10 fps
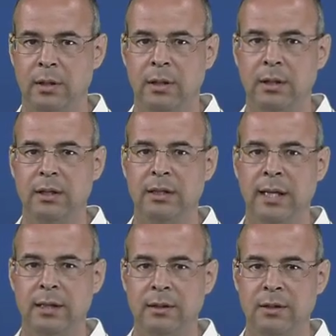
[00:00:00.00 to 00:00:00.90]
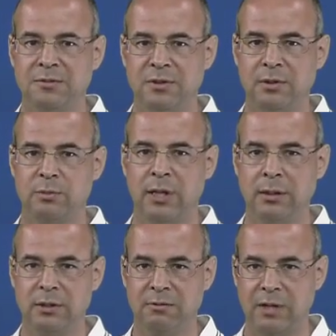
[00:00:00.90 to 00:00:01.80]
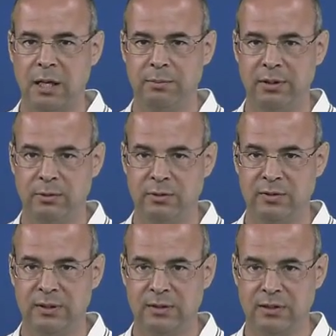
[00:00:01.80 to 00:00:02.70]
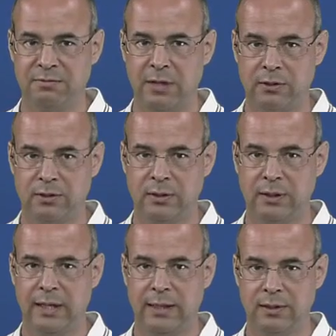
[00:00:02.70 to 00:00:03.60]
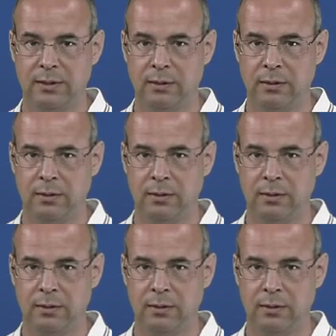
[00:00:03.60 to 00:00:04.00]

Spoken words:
Again, the subjunctive can be used in this function in Latin.